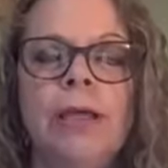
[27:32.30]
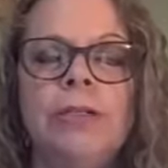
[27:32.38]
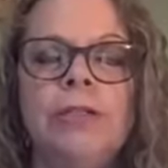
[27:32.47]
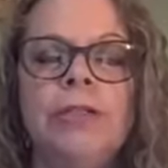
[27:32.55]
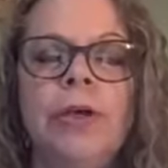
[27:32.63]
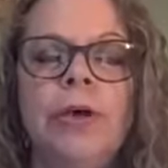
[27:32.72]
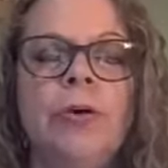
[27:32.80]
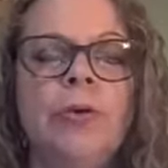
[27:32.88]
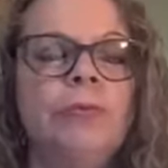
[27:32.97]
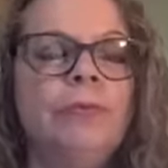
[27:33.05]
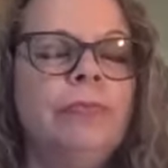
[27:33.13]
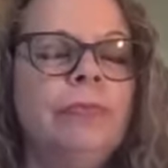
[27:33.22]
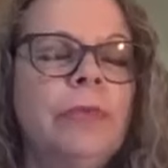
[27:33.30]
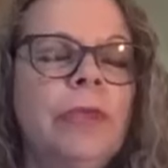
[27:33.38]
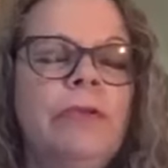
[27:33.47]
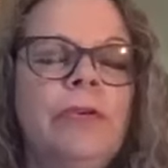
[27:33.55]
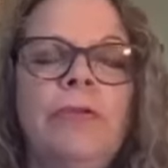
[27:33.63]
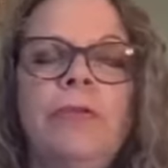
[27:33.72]
And so,
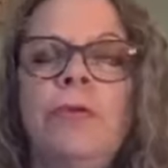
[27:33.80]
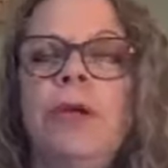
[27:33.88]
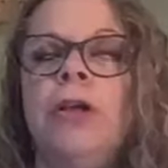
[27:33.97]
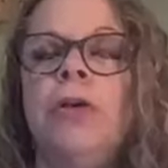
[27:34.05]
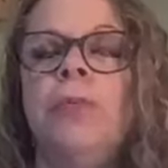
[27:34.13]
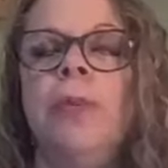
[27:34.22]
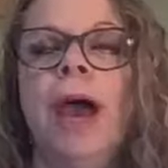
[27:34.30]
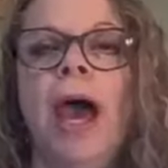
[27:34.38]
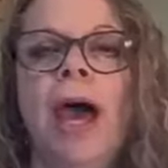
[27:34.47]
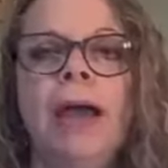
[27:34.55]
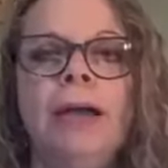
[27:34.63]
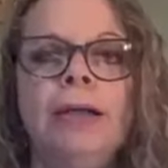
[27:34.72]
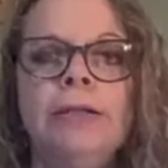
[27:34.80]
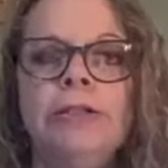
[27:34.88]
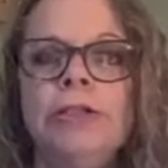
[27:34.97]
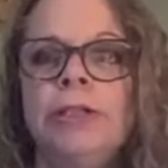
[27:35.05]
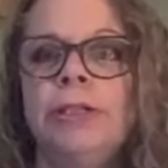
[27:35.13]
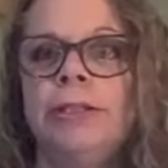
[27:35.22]
if you ever want to go back and
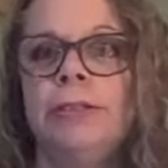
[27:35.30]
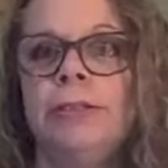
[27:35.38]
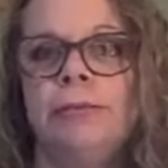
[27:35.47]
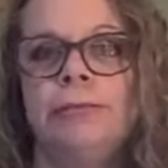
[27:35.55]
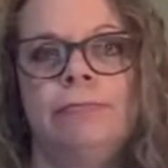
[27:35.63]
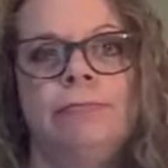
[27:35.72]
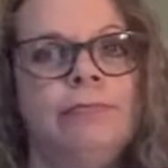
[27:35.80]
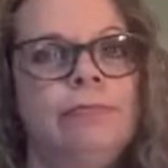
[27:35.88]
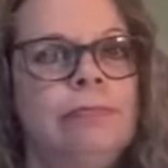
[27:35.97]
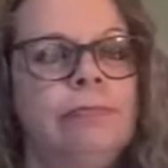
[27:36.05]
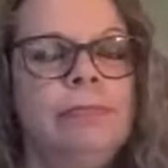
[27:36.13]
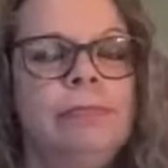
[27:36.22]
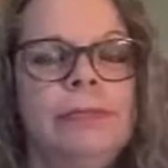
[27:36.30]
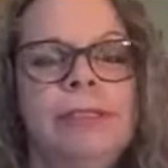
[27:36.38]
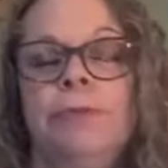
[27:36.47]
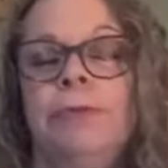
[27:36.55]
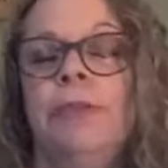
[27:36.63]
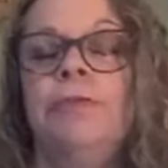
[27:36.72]
just
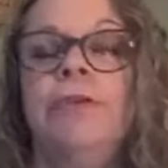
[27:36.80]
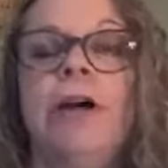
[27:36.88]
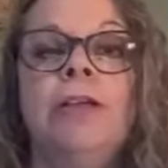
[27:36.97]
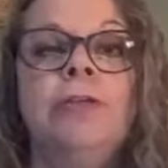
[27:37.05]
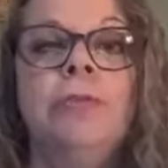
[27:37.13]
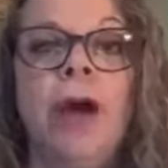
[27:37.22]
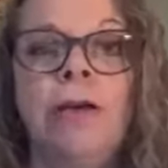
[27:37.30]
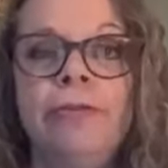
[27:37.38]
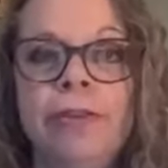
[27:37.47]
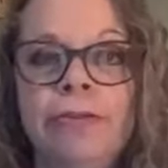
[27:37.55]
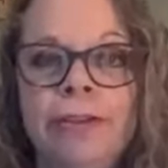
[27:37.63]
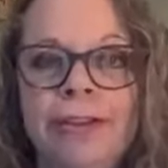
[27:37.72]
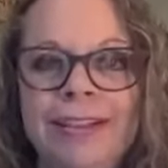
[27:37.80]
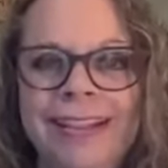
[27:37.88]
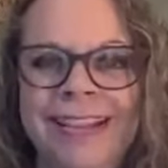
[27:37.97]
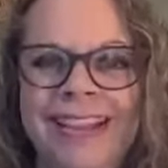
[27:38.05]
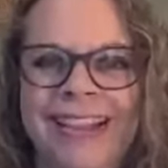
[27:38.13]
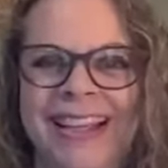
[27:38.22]
sit with the volume off,
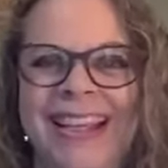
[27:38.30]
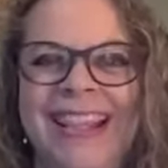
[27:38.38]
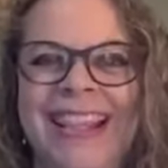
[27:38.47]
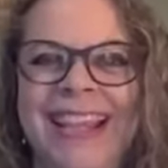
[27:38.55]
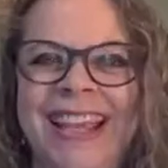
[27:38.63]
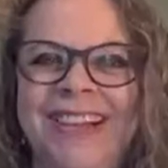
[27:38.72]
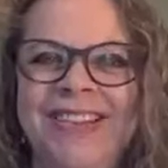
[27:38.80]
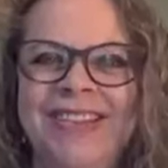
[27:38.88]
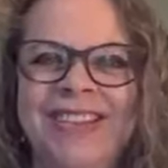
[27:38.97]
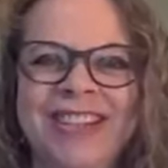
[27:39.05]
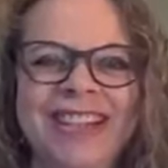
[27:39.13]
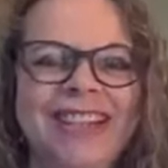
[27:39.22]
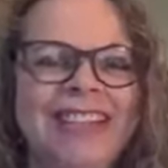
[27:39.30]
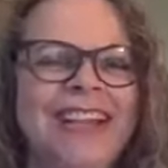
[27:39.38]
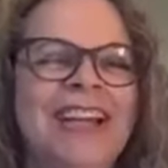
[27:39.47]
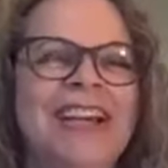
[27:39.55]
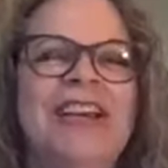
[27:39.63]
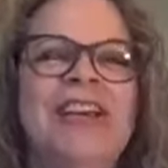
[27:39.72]
even get the energy,
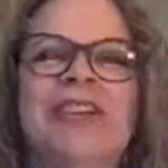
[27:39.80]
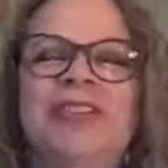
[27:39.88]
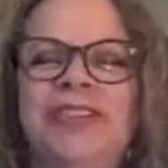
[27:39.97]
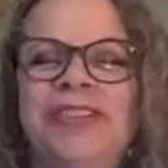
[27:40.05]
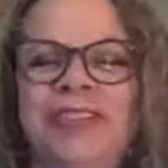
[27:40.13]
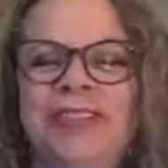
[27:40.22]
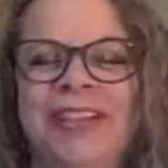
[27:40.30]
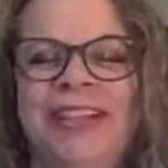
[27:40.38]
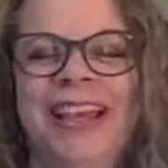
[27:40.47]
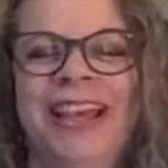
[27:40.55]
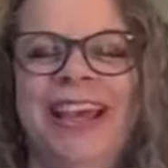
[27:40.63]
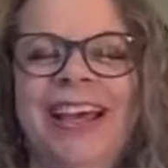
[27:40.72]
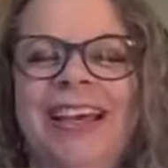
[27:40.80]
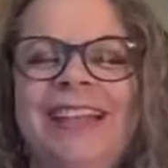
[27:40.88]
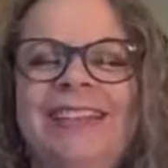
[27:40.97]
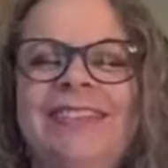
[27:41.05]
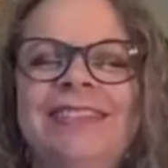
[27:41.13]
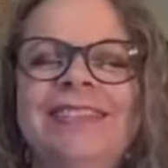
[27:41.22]
you certainly
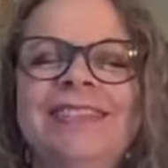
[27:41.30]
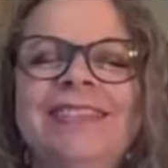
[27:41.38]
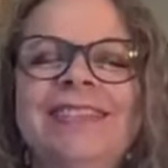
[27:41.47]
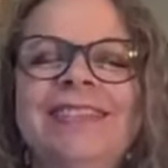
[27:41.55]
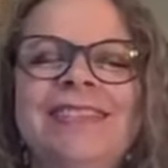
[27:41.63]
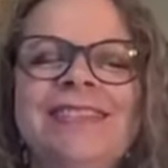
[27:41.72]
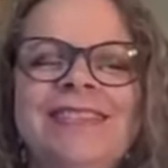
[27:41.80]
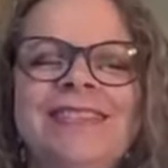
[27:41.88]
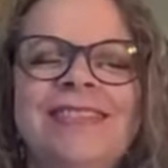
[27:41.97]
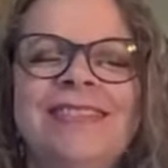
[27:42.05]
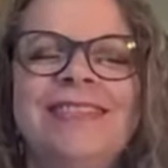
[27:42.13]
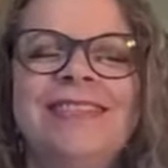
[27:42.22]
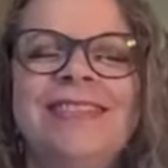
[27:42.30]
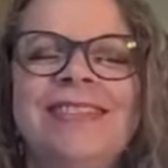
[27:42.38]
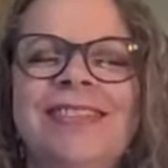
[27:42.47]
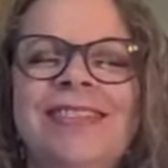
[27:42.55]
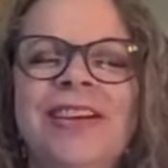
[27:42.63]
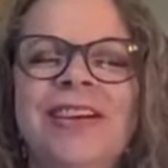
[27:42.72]
can.
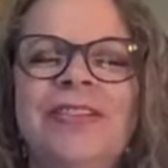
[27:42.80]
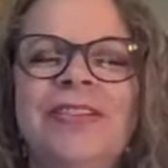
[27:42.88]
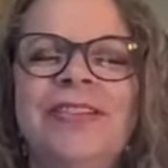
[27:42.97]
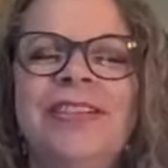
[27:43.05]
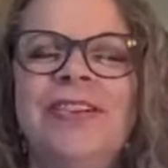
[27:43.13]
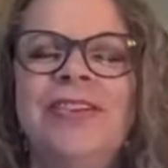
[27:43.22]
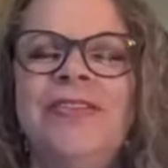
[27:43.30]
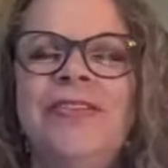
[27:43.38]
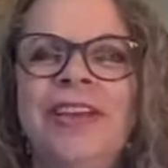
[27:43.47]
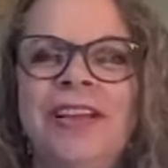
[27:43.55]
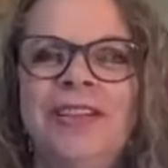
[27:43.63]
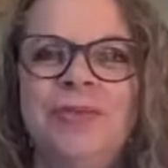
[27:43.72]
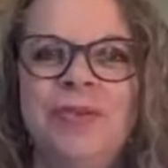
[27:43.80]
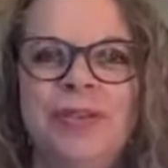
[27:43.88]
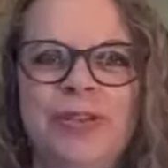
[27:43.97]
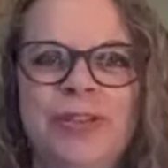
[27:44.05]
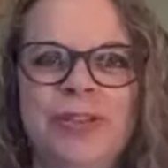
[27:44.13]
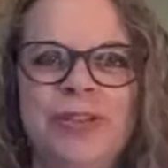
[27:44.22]
It's always there and available
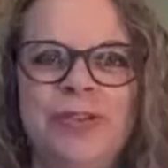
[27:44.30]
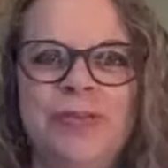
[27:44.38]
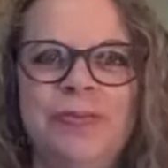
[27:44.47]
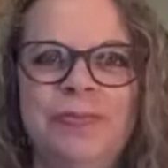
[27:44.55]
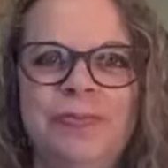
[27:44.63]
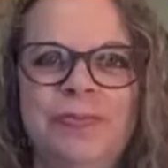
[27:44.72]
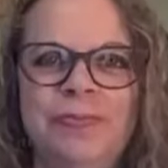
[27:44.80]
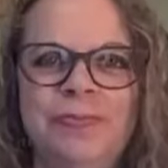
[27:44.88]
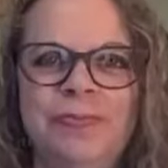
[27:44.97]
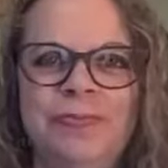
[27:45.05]
to you.